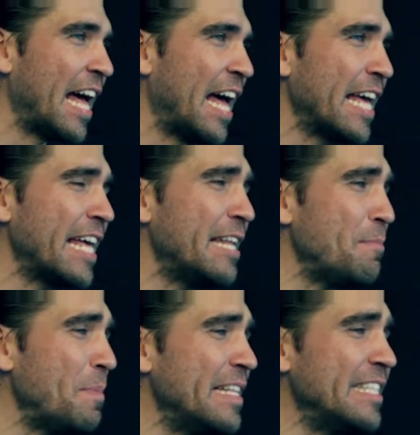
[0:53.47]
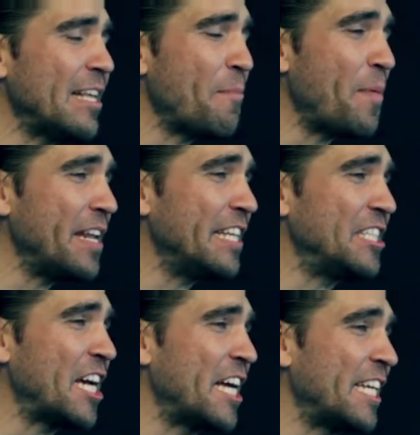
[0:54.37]
I could have been somebody,
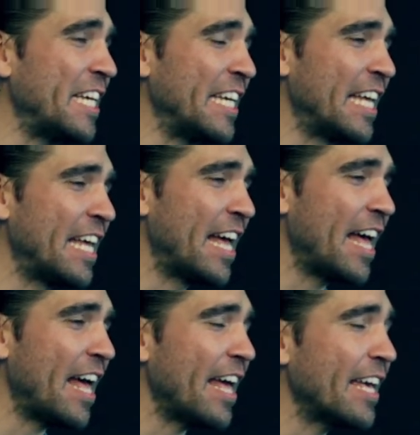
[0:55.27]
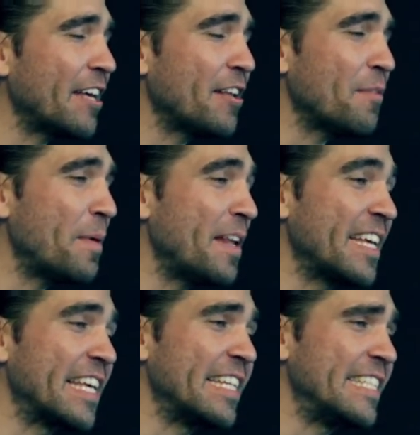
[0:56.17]
Charlie. I could have been
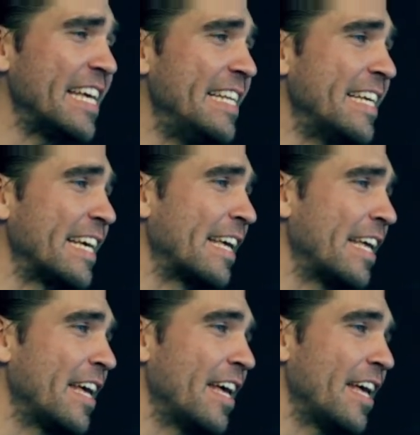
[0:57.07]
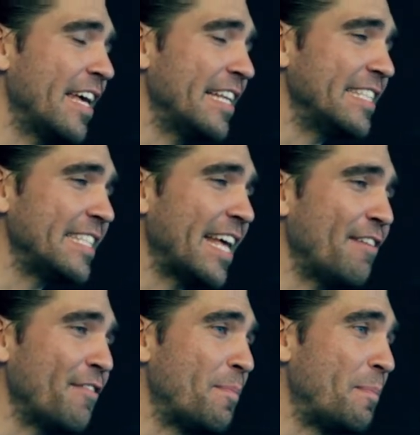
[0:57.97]
a contender instead
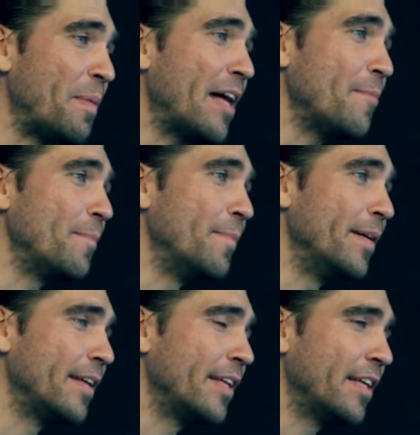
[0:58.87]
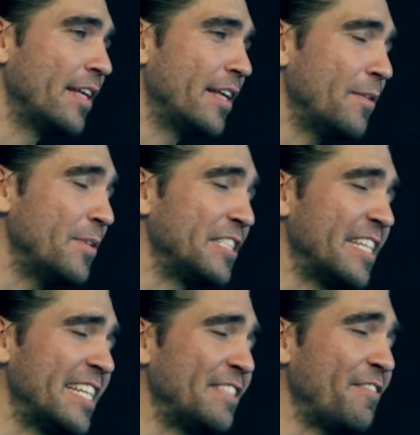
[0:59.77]
of a bum. Which,
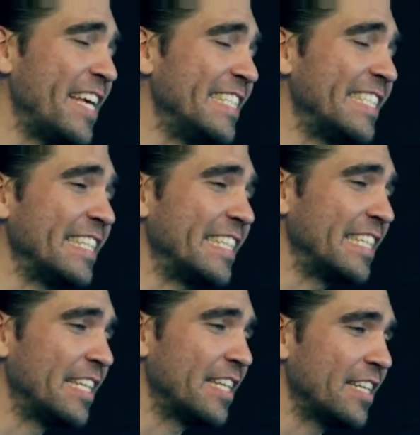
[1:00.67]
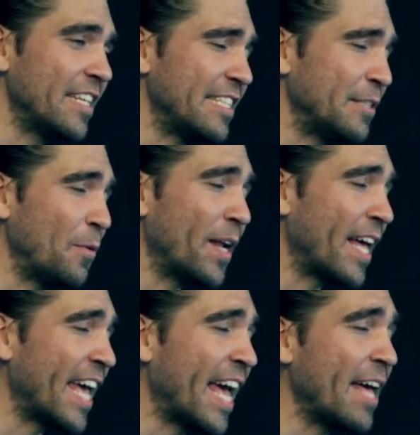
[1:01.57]
let's face it, is what
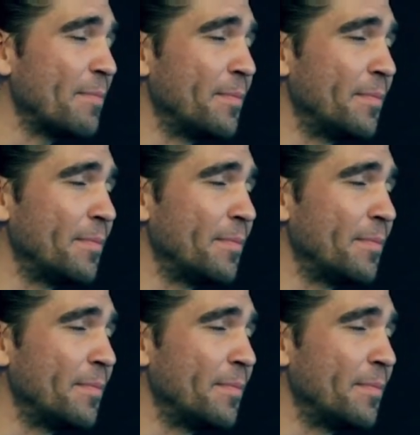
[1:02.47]
I am.